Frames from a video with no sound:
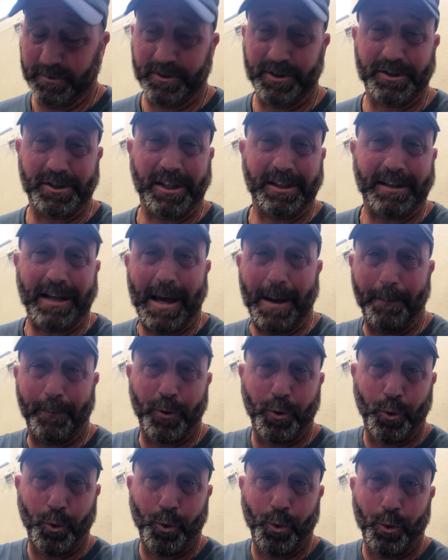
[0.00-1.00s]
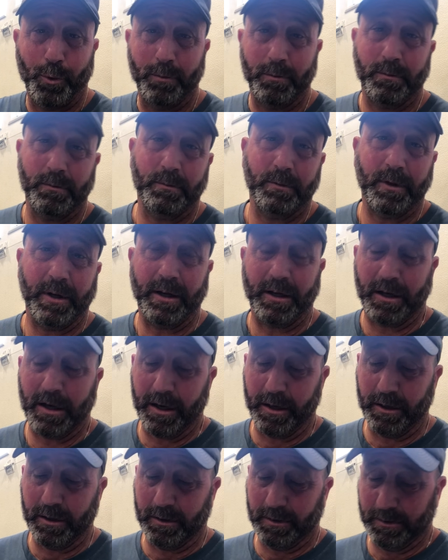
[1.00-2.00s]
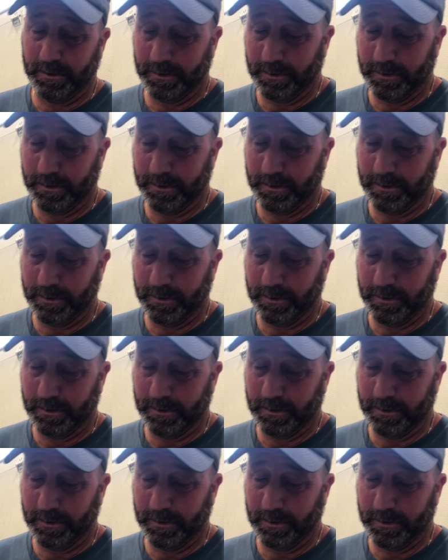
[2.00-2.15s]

just like that. Kind of